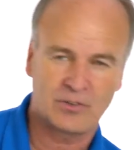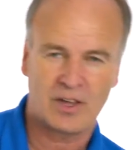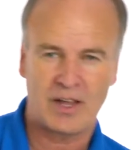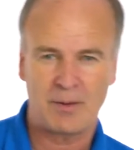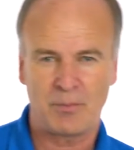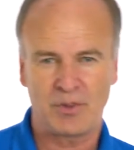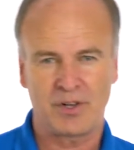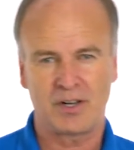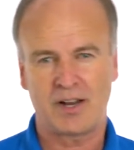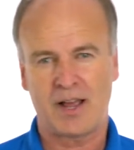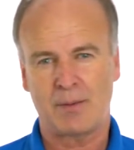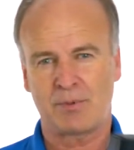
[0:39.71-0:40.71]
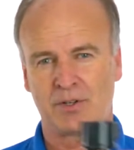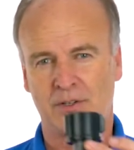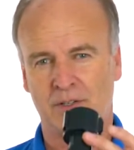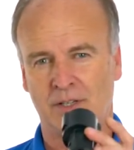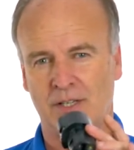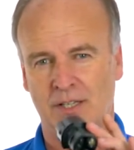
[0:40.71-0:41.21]
came with an
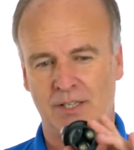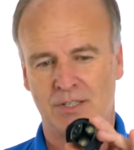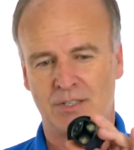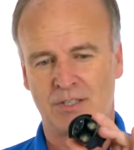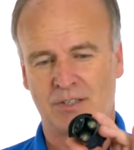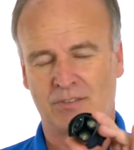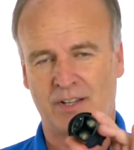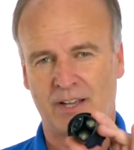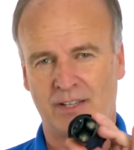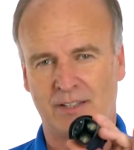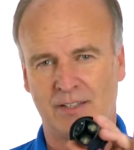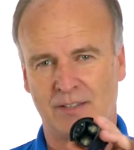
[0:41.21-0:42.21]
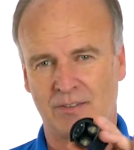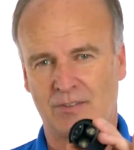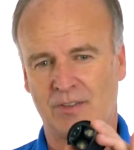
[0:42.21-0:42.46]
adapter just like this.